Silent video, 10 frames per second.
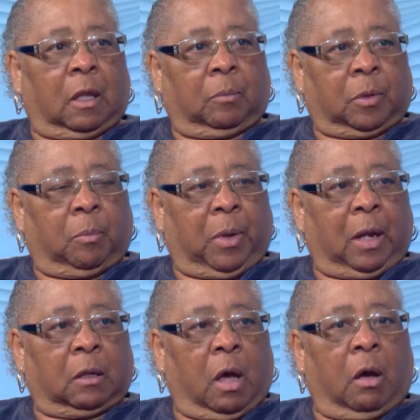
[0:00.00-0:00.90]
help to
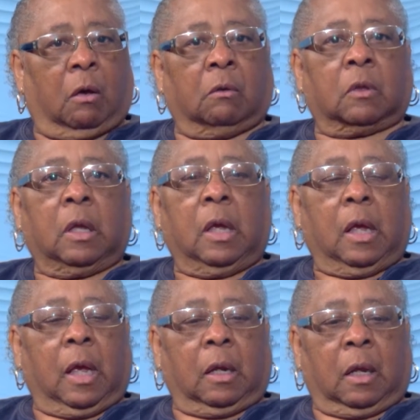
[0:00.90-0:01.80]
paint the halls
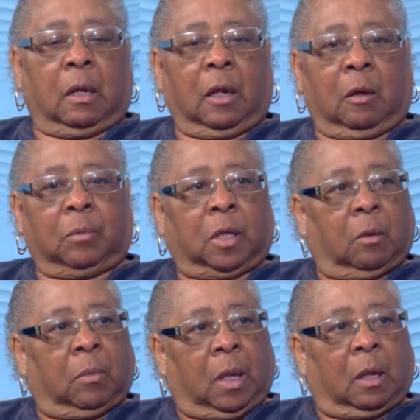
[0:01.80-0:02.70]
and help
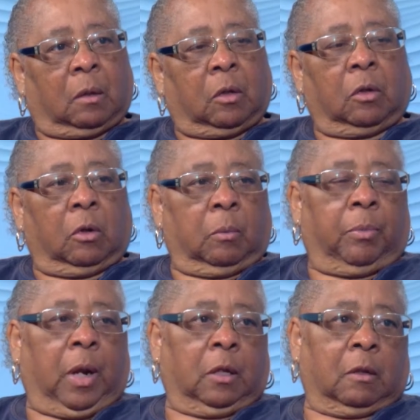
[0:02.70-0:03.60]
them in, you know,
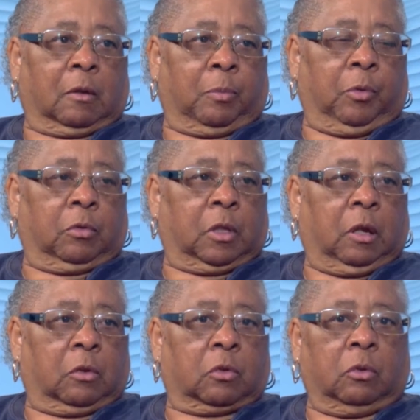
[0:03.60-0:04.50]
to spruce
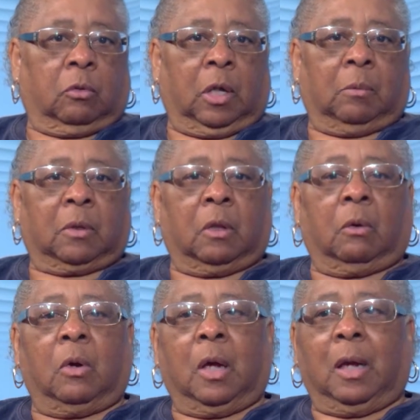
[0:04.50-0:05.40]
their school up.
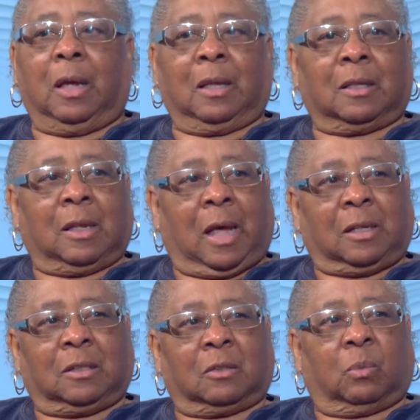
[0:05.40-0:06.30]
So it's
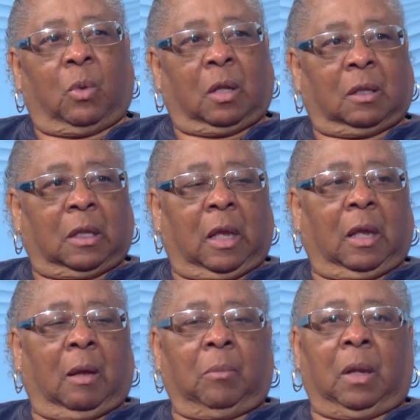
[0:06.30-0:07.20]
not just one thing.
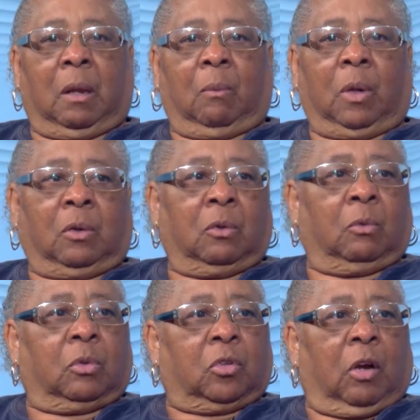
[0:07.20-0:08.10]
I mean, we
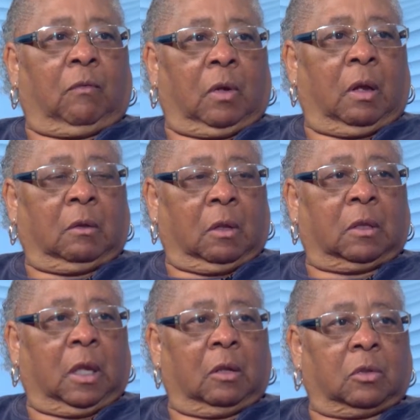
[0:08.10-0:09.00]
do several other
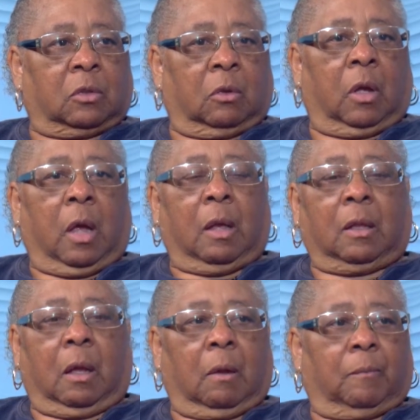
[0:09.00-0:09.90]
things too. Well,
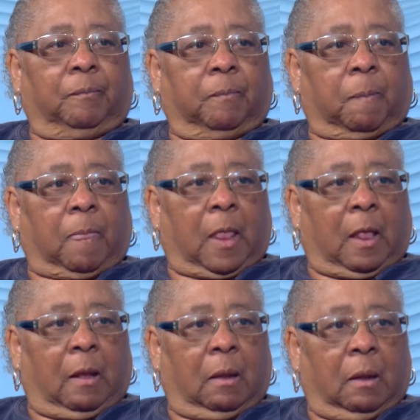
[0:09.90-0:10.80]
you have a
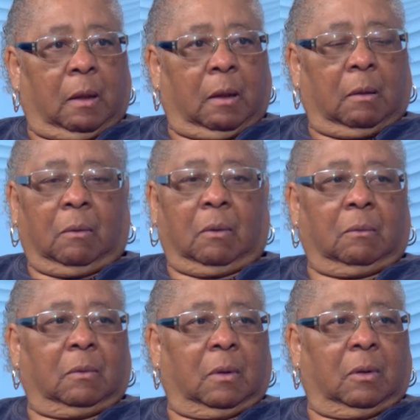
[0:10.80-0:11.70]
museum.
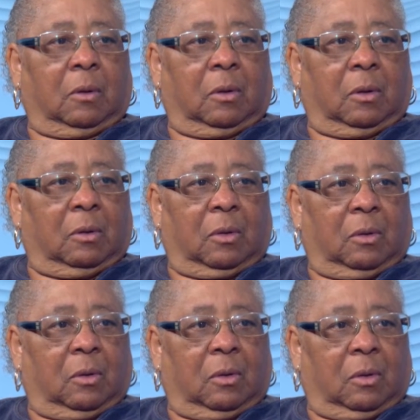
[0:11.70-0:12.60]
I can't think
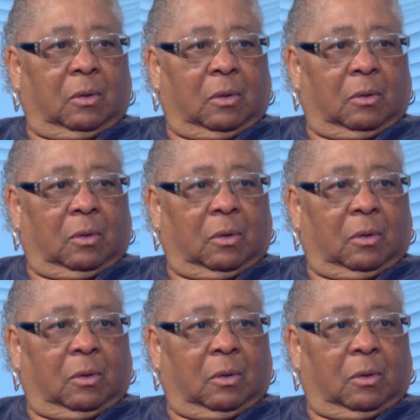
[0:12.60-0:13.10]
of another.